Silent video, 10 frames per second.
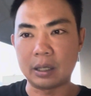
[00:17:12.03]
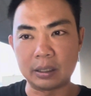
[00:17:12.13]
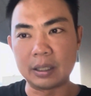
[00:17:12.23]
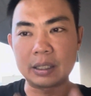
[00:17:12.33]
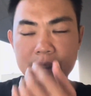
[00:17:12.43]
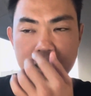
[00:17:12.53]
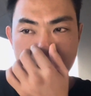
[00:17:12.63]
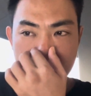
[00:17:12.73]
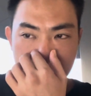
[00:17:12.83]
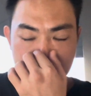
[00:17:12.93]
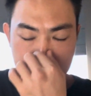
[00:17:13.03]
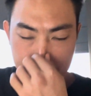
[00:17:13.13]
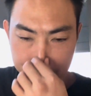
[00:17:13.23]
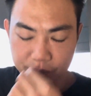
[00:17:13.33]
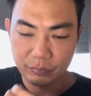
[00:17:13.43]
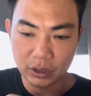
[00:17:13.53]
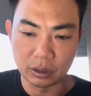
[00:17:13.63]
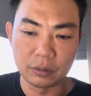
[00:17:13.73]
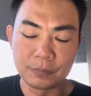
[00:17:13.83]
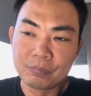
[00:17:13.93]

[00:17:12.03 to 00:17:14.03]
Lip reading: the next day I run again. No.